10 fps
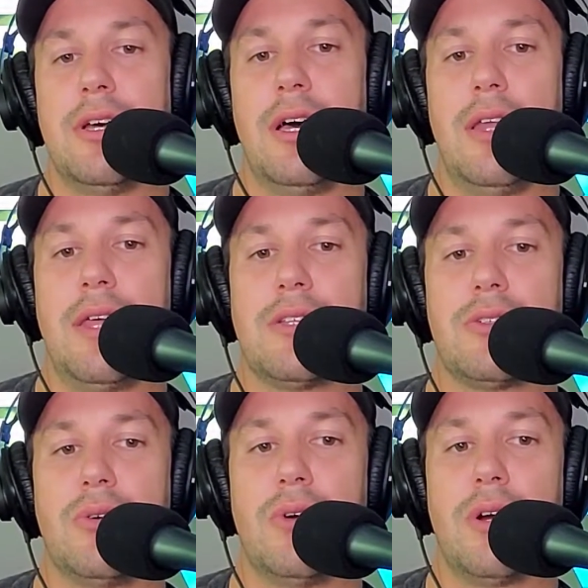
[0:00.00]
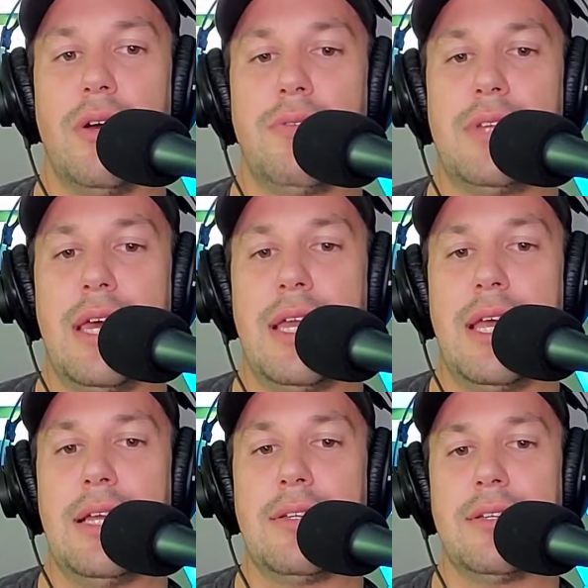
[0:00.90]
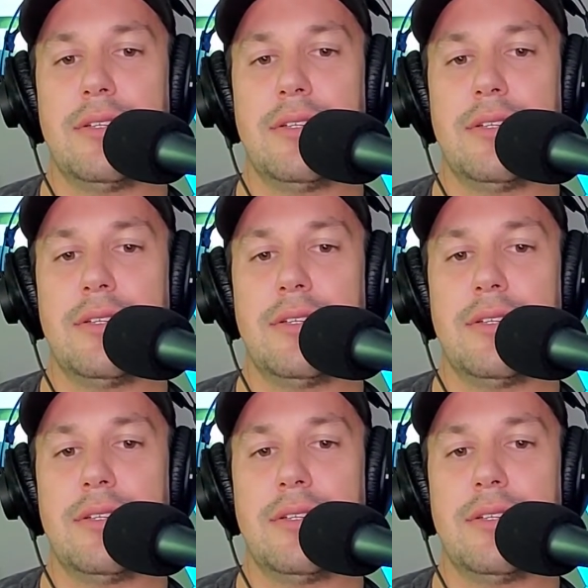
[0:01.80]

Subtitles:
that score of 10-8.